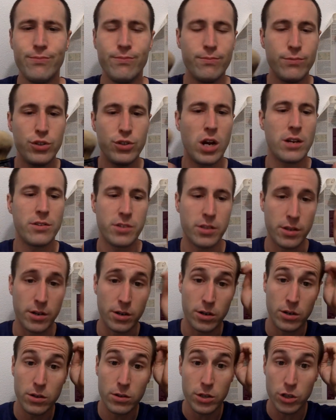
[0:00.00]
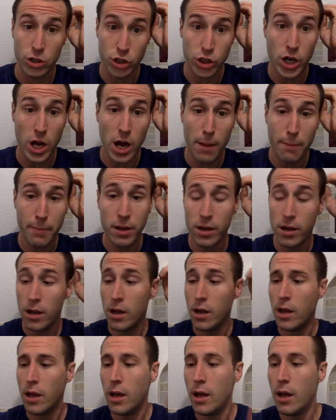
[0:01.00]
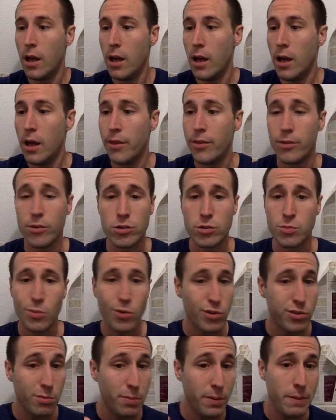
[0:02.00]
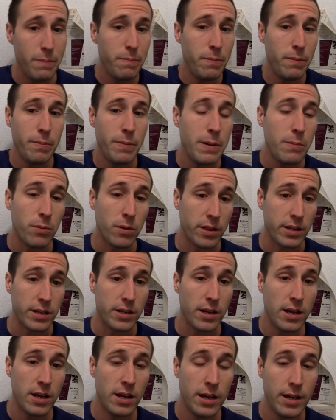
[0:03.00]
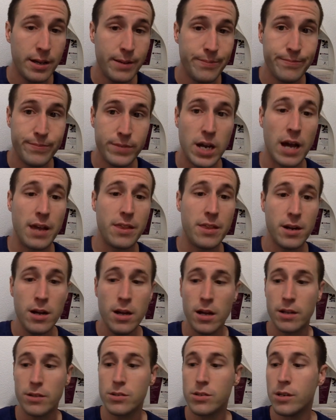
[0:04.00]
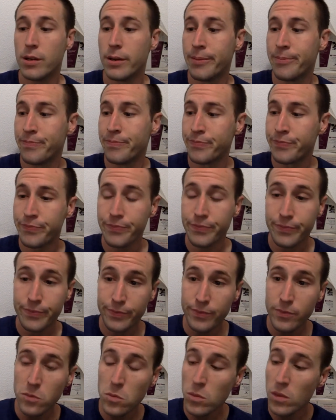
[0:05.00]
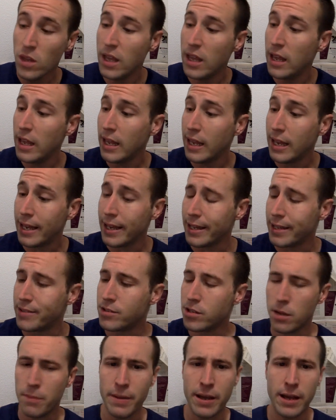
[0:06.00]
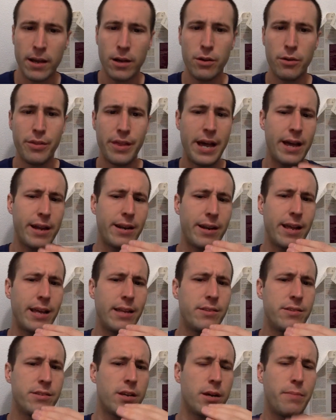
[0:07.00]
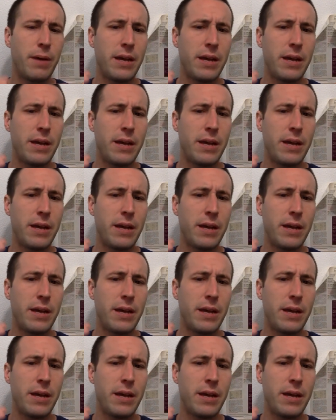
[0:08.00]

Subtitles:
shots of their shop. There's multiple people that tie the knots. And somehow that ends up,